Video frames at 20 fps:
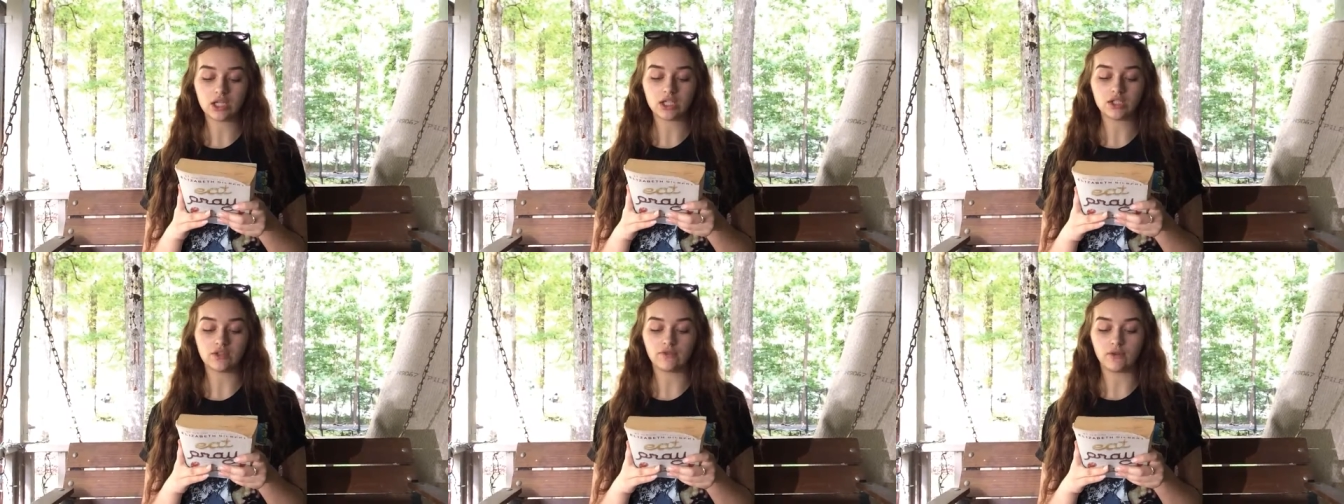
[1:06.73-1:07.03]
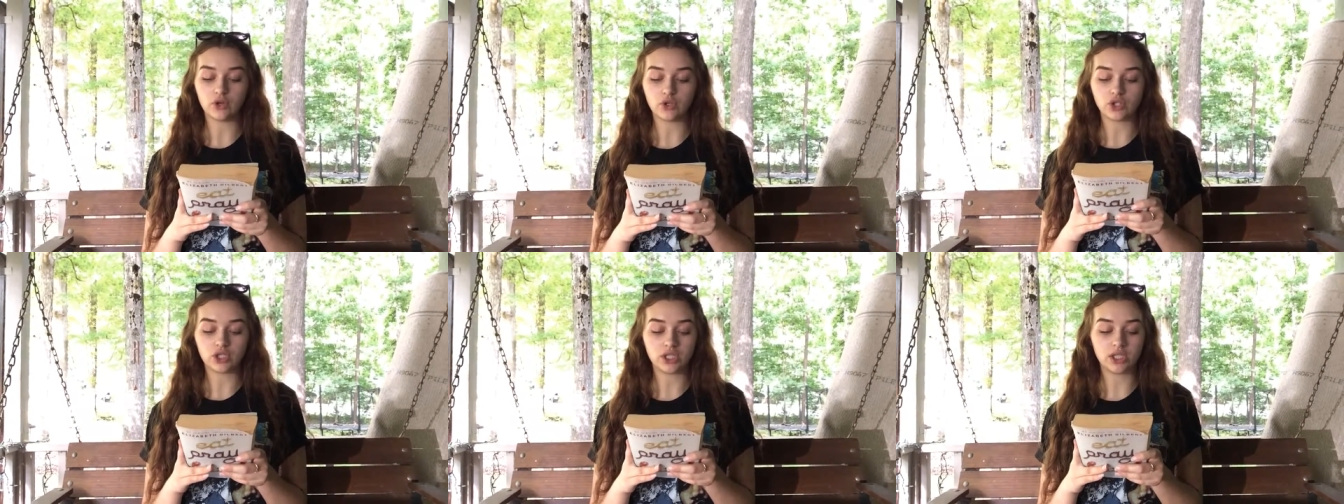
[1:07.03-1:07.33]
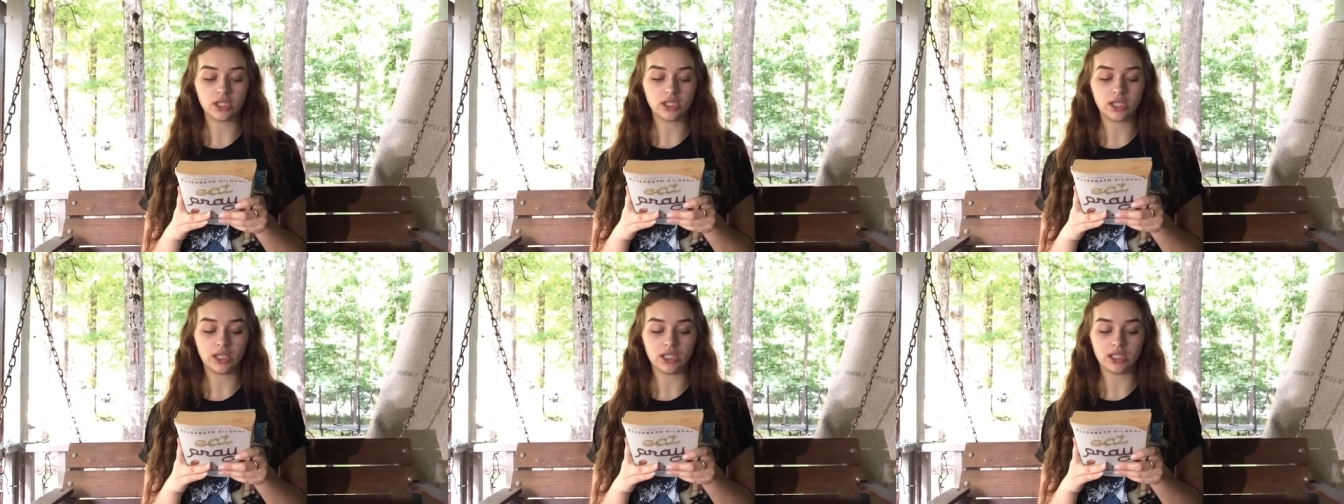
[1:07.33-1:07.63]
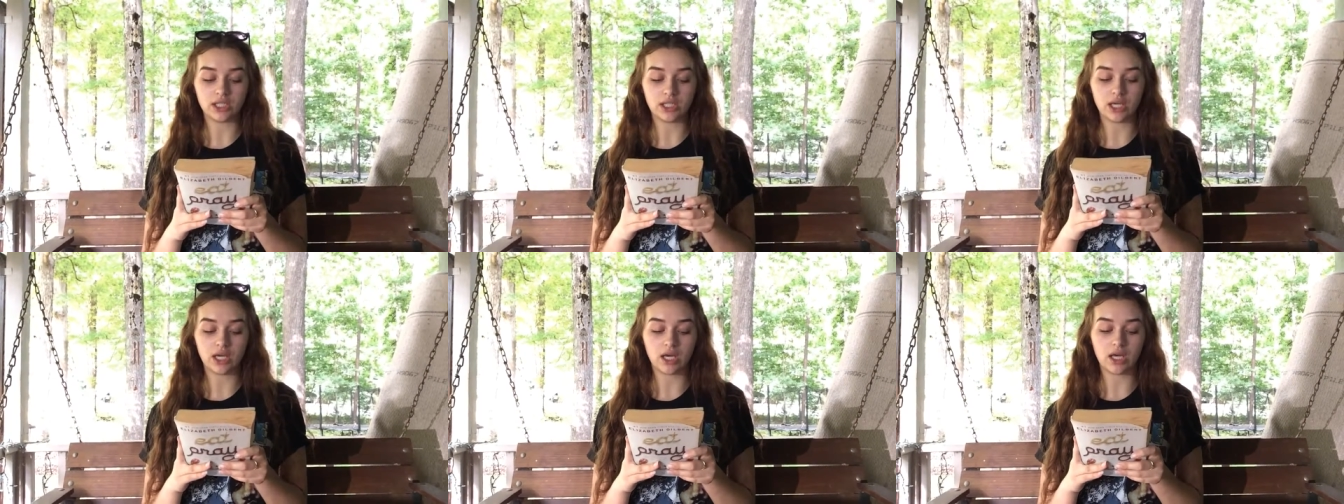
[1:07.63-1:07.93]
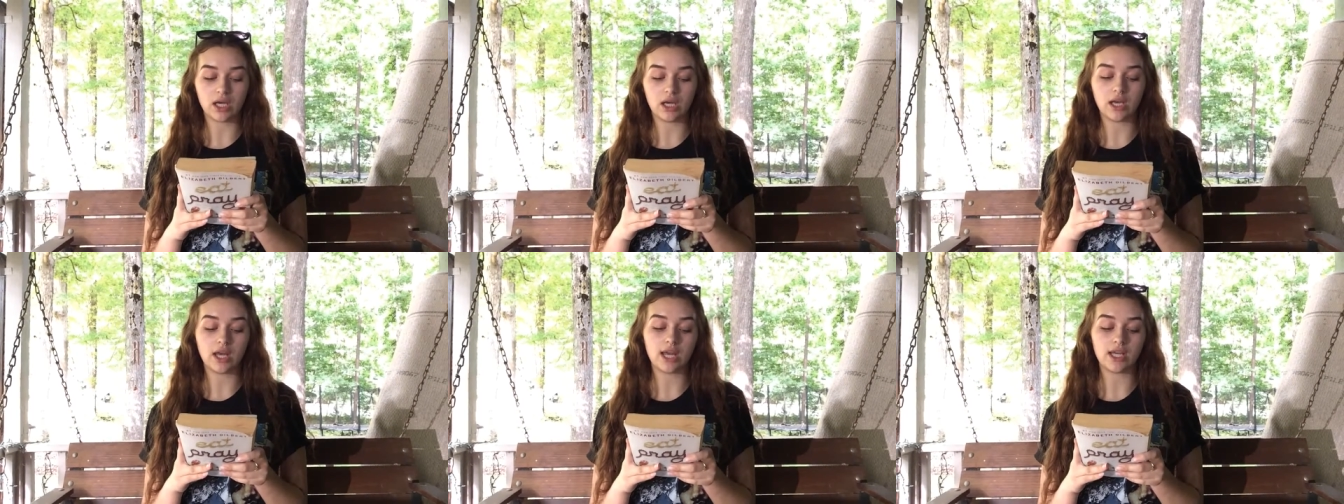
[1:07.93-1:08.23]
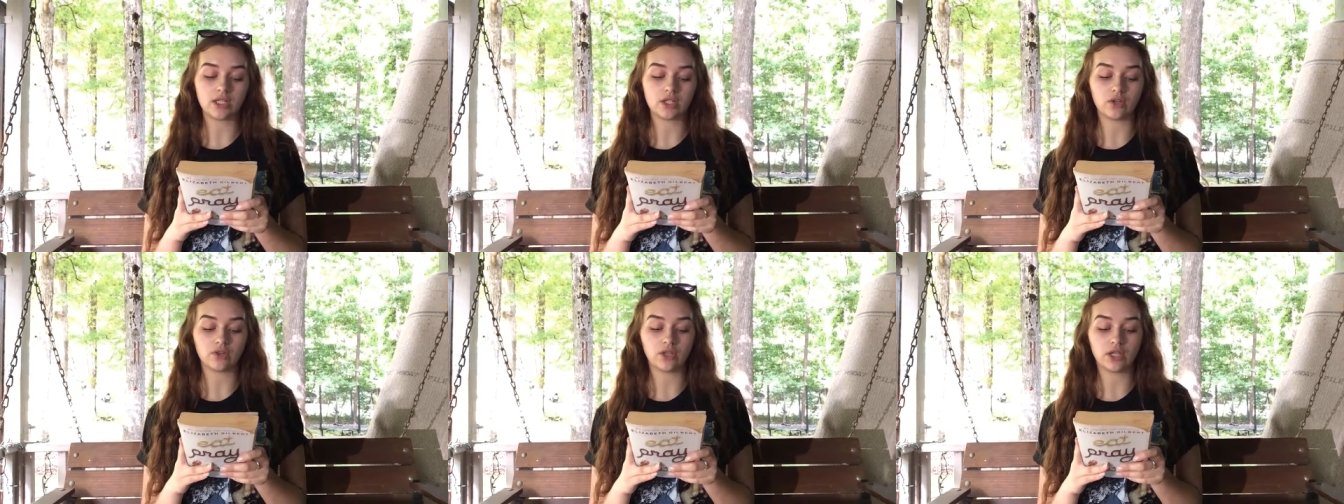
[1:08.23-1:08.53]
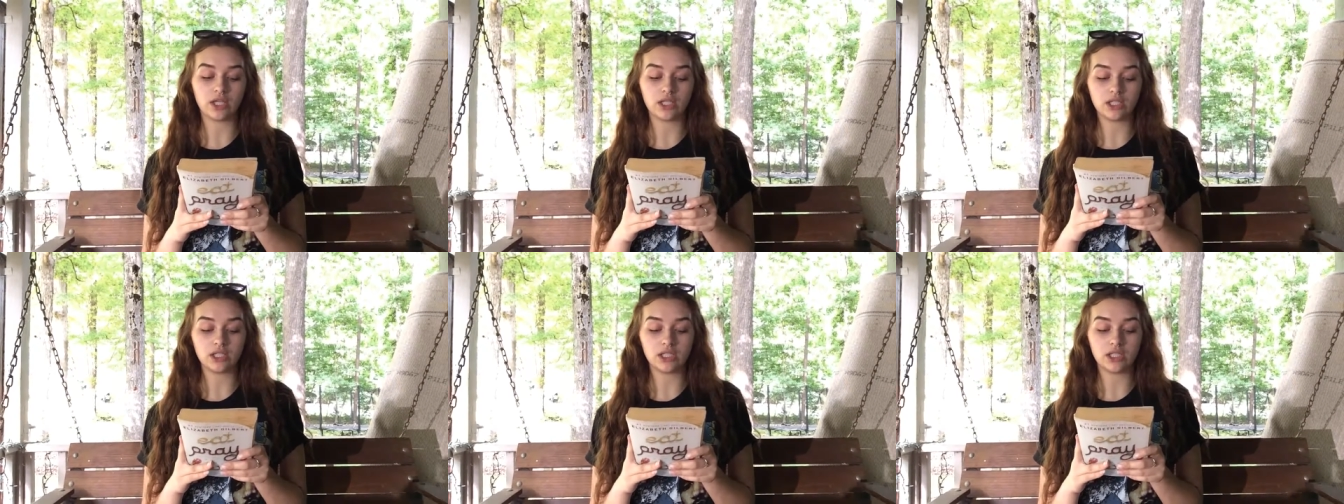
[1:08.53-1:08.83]
devotion in India, and on
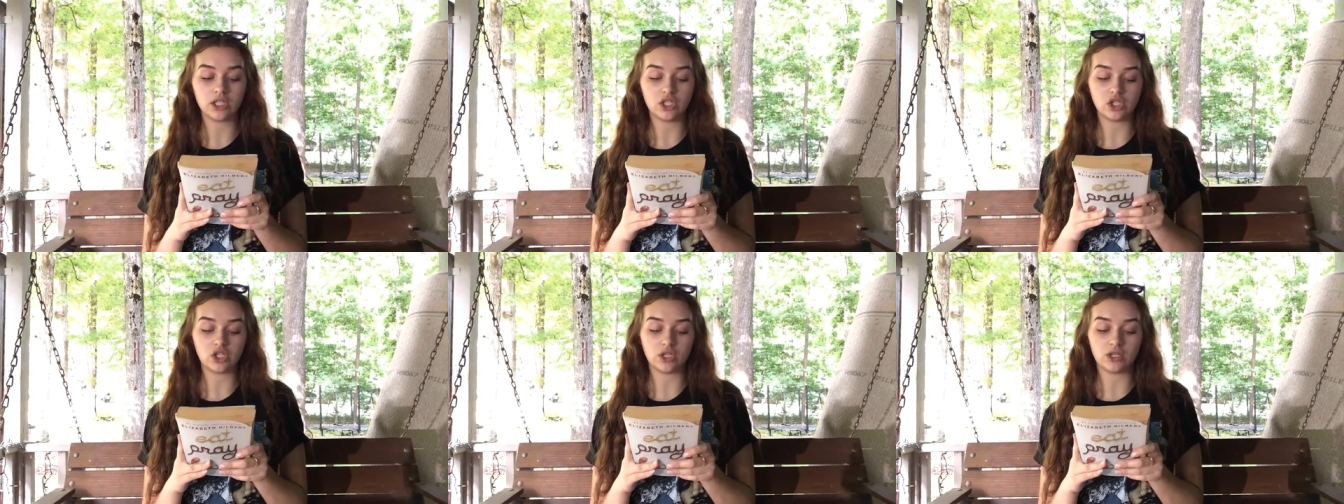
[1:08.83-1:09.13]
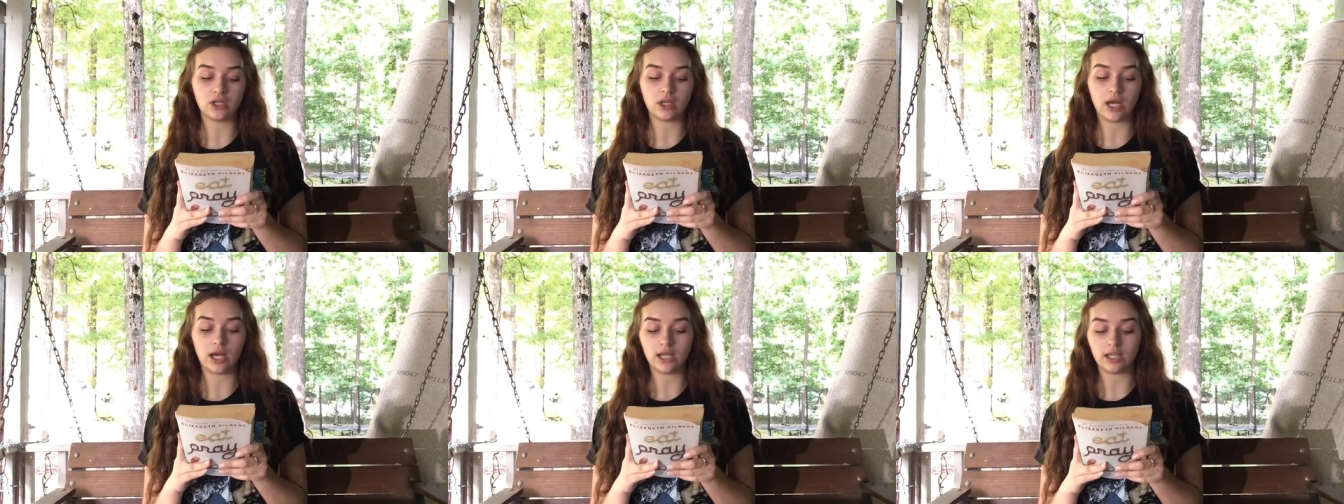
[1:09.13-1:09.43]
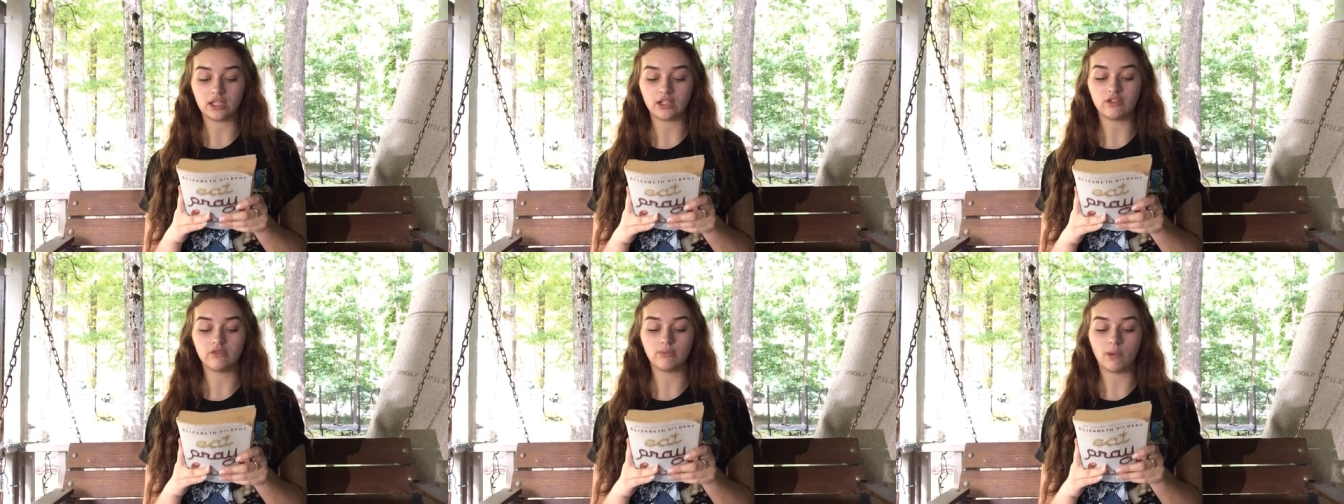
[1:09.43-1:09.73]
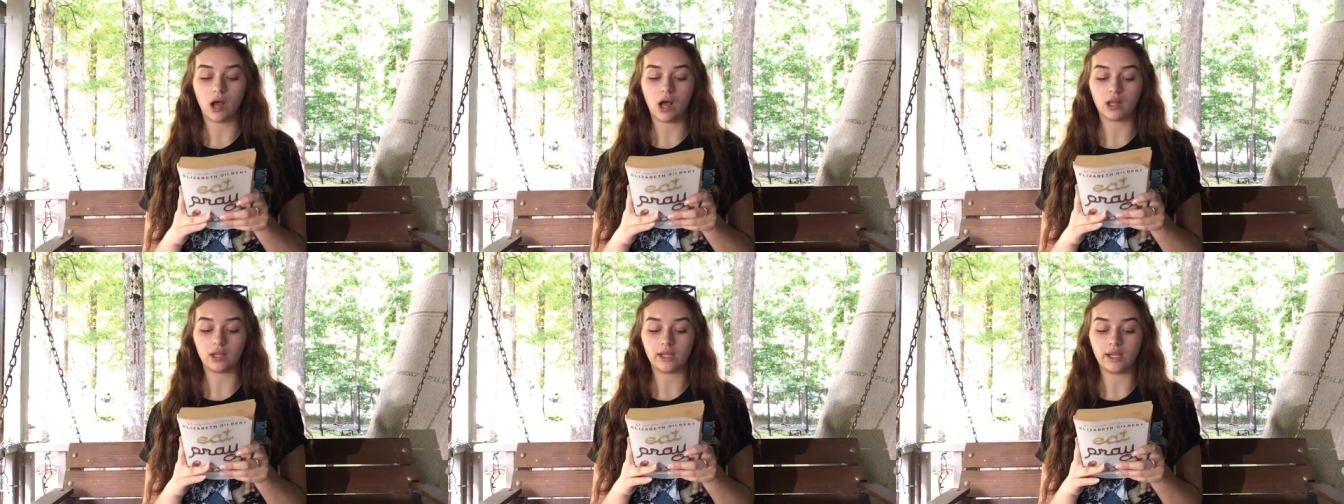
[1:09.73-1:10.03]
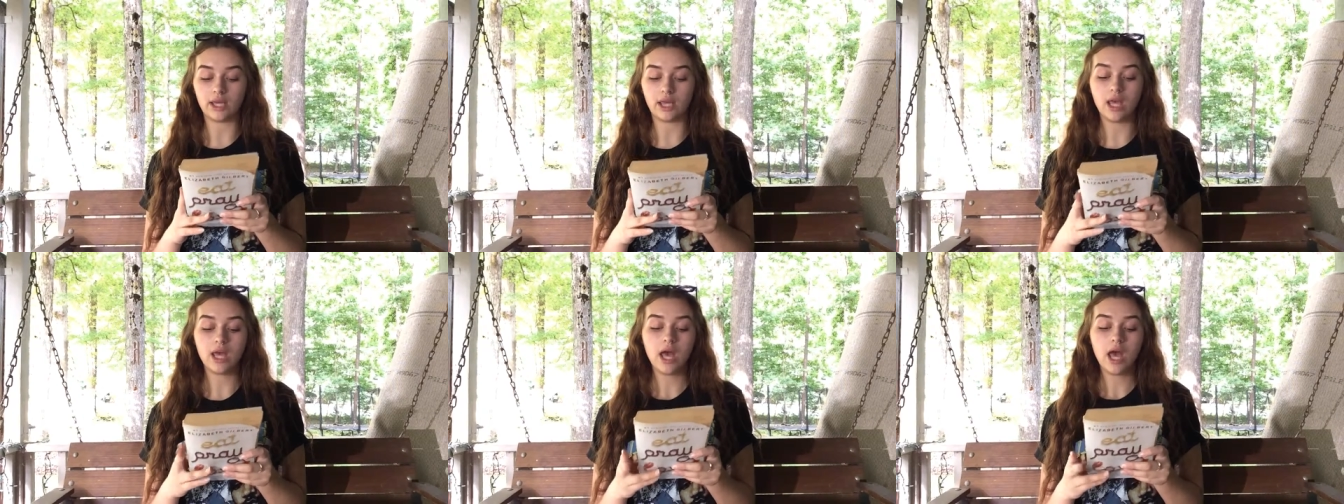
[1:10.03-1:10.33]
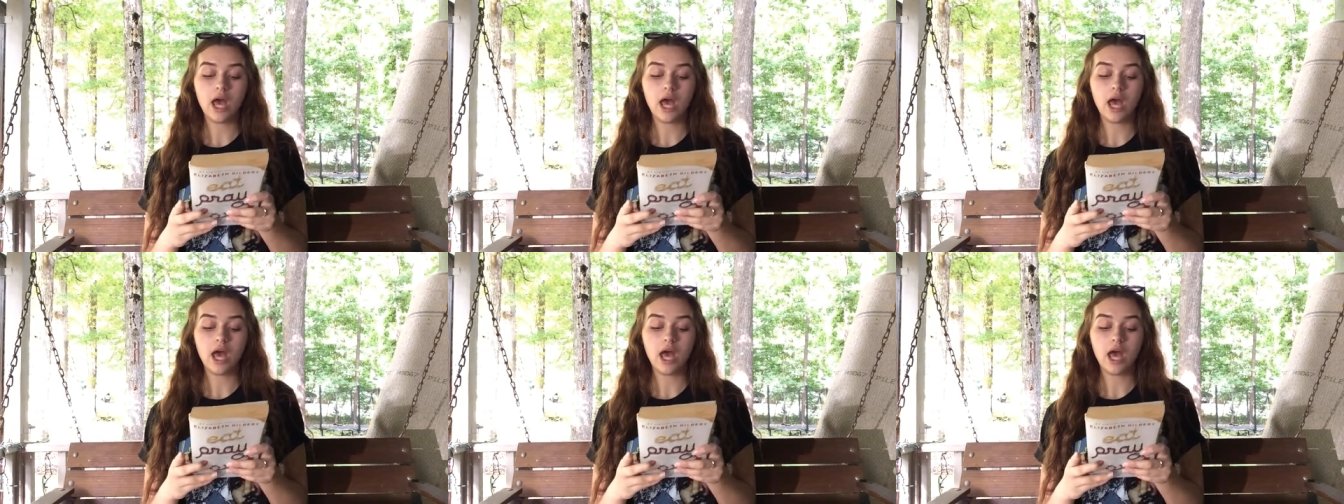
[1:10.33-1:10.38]
the Indonesian island of Bali,